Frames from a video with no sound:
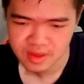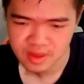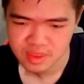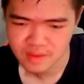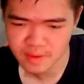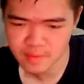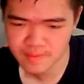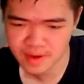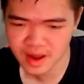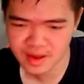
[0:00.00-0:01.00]
the bumper
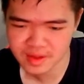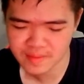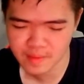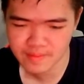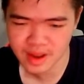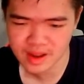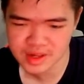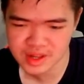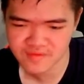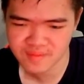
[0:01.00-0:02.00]
bot the bumblebee I just
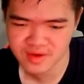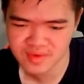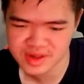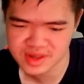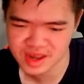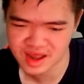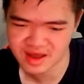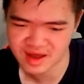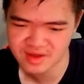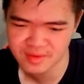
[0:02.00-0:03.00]
like for many reasons.
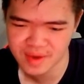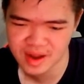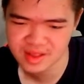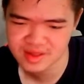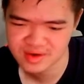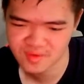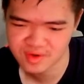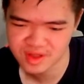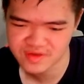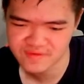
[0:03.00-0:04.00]
I don't mind it as a core
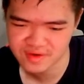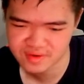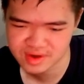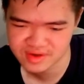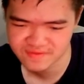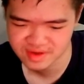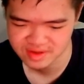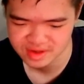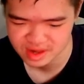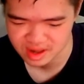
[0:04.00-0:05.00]
class figure, it just
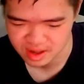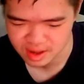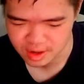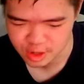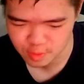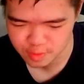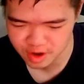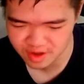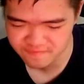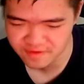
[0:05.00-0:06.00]
feels super
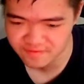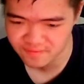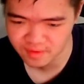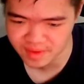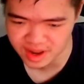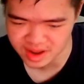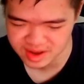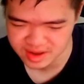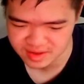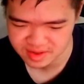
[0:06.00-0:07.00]
not fun for me.
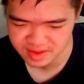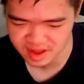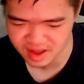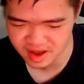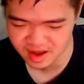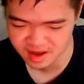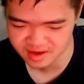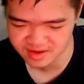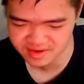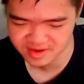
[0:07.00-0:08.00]
Ah,
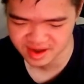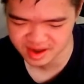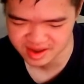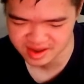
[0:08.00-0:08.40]
okay.